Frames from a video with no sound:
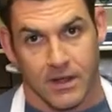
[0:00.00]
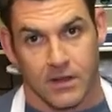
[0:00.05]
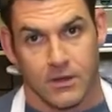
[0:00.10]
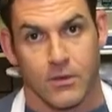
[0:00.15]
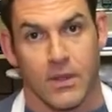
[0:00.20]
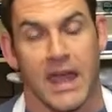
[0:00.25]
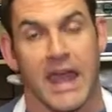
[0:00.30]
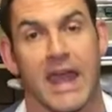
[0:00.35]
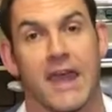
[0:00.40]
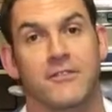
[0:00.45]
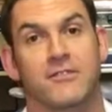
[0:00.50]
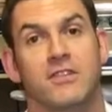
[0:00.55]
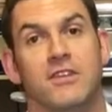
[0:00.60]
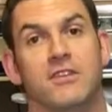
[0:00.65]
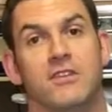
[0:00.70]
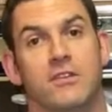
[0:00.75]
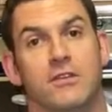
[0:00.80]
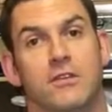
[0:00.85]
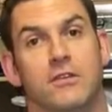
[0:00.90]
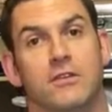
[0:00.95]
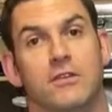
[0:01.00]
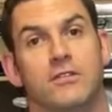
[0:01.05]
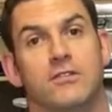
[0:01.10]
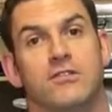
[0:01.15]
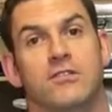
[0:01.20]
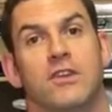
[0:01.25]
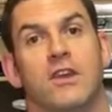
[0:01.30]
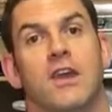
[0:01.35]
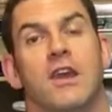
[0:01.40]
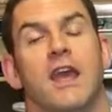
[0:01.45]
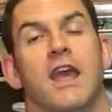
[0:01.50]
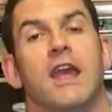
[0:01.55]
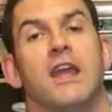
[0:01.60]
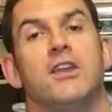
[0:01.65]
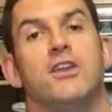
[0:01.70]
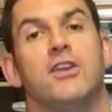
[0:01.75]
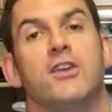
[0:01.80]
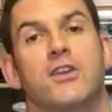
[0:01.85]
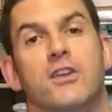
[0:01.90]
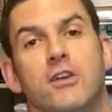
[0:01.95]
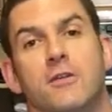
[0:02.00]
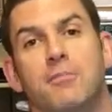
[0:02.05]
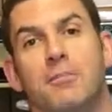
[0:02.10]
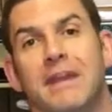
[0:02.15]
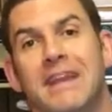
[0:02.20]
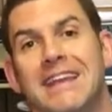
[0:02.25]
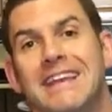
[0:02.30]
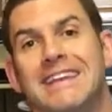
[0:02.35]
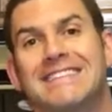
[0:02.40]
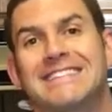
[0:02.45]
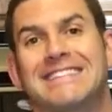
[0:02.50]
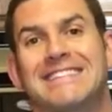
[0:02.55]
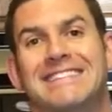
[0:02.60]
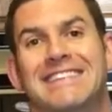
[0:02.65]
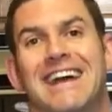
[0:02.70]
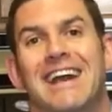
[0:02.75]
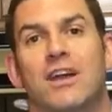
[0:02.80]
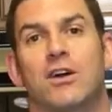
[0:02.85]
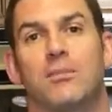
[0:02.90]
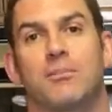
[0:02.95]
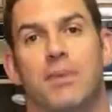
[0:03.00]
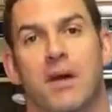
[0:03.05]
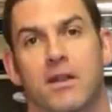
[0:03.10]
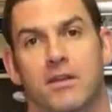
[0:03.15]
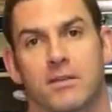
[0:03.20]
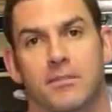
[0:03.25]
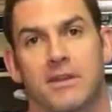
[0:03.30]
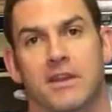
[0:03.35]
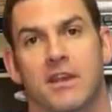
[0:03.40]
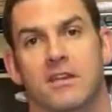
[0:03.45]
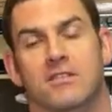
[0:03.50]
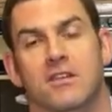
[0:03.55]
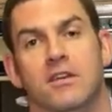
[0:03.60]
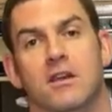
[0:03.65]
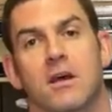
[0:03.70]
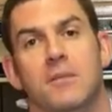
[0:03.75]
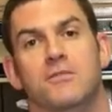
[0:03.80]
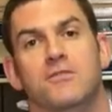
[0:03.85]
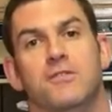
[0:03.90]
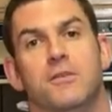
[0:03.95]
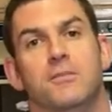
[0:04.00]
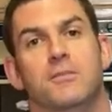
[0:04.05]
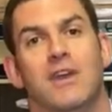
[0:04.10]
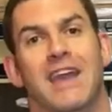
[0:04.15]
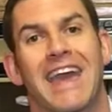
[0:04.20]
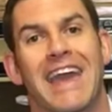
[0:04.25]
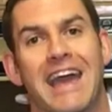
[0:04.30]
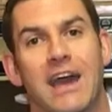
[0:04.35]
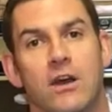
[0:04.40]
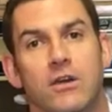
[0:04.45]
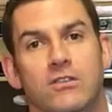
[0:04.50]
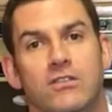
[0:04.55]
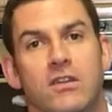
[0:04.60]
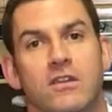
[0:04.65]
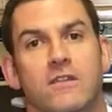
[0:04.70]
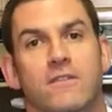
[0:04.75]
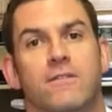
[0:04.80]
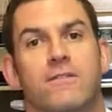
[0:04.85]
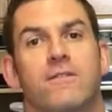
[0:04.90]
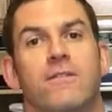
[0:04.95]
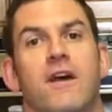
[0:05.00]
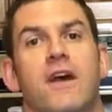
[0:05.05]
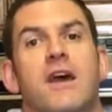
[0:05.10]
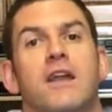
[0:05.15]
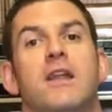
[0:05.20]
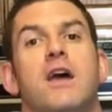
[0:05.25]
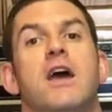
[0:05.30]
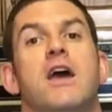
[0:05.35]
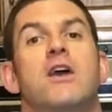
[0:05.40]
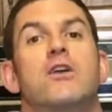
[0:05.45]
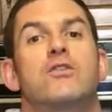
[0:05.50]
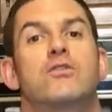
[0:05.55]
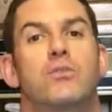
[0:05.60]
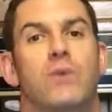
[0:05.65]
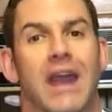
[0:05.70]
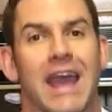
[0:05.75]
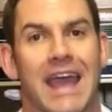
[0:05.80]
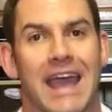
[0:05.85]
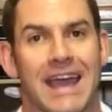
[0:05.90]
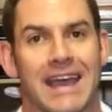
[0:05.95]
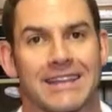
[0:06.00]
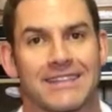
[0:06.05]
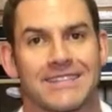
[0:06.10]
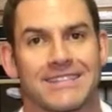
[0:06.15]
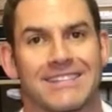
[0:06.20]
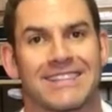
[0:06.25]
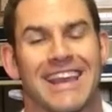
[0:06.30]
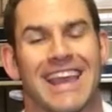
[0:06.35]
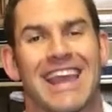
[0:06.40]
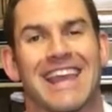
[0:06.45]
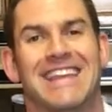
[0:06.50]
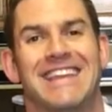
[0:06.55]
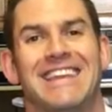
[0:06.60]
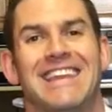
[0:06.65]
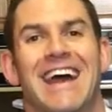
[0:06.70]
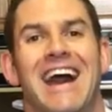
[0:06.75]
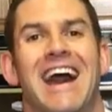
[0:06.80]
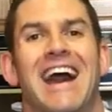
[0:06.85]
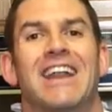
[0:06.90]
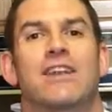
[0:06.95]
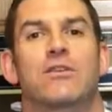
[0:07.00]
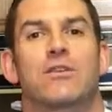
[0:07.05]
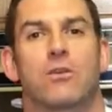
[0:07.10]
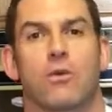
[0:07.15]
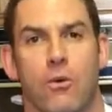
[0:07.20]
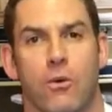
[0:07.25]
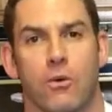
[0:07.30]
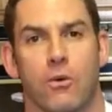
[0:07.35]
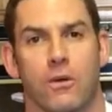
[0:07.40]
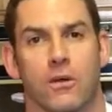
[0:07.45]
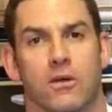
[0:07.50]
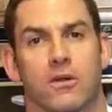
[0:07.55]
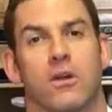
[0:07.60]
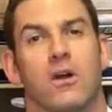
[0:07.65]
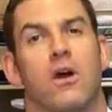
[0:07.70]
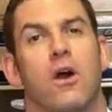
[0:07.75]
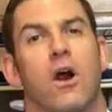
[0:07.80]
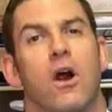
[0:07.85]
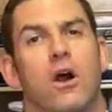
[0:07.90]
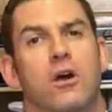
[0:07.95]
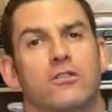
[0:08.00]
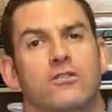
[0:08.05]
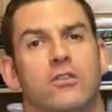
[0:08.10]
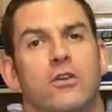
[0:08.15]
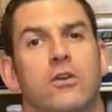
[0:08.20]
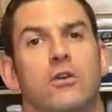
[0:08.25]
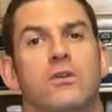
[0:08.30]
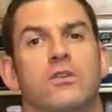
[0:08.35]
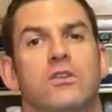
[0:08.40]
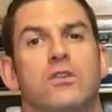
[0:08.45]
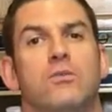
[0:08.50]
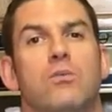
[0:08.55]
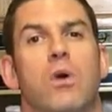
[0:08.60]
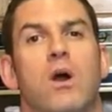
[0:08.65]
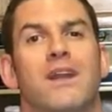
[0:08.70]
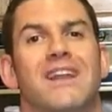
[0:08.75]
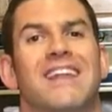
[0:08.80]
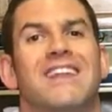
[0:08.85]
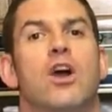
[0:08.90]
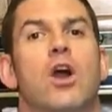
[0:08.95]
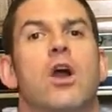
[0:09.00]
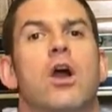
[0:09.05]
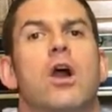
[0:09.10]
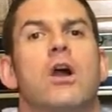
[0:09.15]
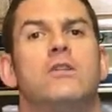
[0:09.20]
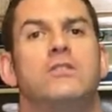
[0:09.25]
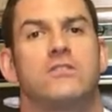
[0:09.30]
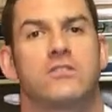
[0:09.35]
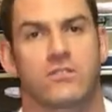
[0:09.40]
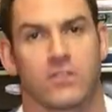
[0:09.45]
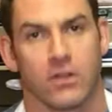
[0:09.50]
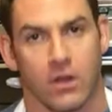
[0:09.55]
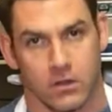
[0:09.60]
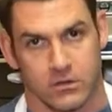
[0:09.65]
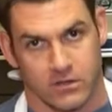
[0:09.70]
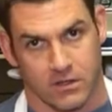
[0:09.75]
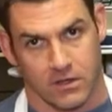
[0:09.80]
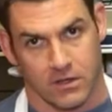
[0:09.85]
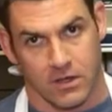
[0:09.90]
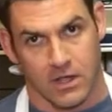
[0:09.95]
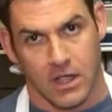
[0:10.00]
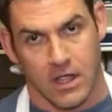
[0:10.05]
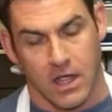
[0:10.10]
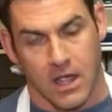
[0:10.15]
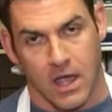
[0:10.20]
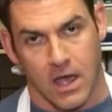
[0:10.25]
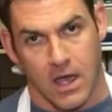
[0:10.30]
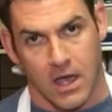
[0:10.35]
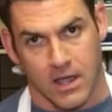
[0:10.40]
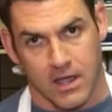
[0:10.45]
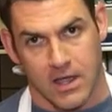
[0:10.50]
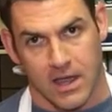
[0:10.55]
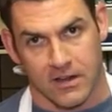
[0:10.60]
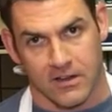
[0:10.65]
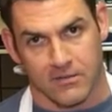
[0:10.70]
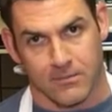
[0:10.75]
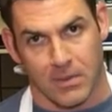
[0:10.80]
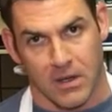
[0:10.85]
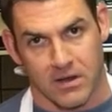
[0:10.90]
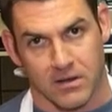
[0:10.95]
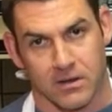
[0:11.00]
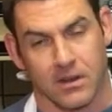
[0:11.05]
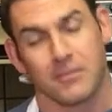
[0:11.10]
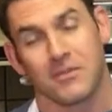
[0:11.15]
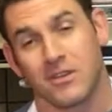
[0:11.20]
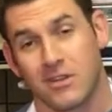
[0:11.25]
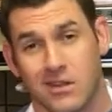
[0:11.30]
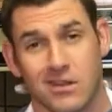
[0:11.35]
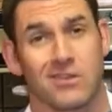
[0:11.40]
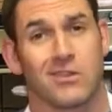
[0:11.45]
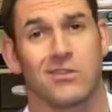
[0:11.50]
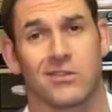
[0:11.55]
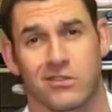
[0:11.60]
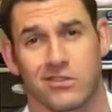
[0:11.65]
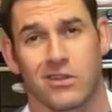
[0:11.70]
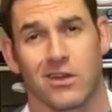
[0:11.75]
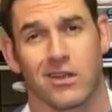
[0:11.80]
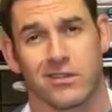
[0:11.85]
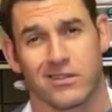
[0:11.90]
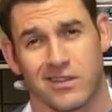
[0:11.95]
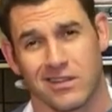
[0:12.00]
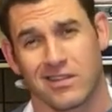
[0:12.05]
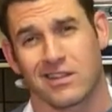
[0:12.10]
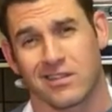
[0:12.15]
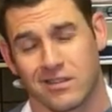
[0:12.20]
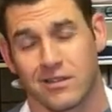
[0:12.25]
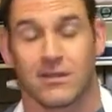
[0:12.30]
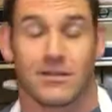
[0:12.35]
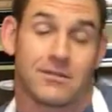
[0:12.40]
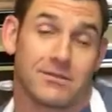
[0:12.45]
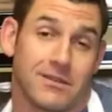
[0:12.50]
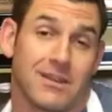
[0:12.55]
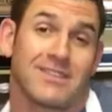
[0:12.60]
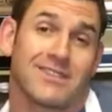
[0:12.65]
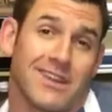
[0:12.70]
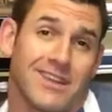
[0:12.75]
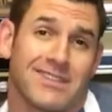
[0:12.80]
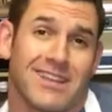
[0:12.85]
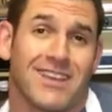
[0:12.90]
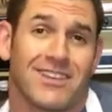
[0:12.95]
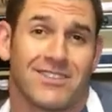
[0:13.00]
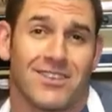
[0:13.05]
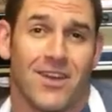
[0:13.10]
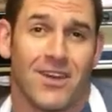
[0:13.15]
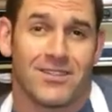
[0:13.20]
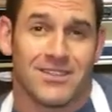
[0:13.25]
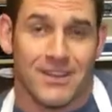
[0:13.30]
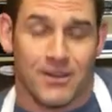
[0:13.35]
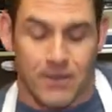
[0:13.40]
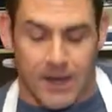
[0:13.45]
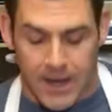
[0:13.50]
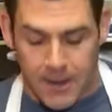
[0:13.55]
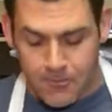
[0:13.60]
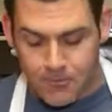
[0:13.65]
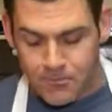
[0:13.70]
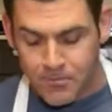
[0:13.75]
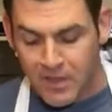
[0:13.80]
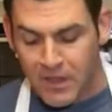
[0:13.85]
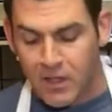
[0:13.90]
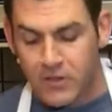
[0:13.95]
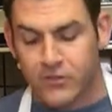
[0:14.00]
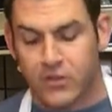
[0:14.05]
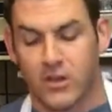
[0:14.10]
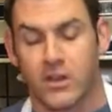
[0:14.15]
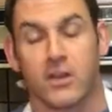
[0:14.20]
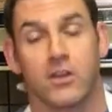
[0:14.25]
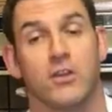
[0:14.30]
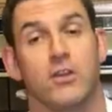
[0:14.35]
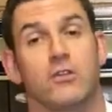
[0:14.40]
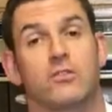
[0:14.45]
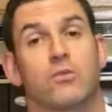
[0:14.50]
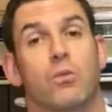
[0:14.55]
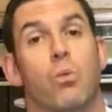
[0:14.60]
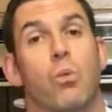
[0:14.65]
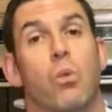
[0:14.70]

You have to use a European style butter because it comes from cows that are fed grass and not corn. Also, you want an unsalted kind of butter. I mean, you could use salted, it's going to taste salty, right? So you're going to use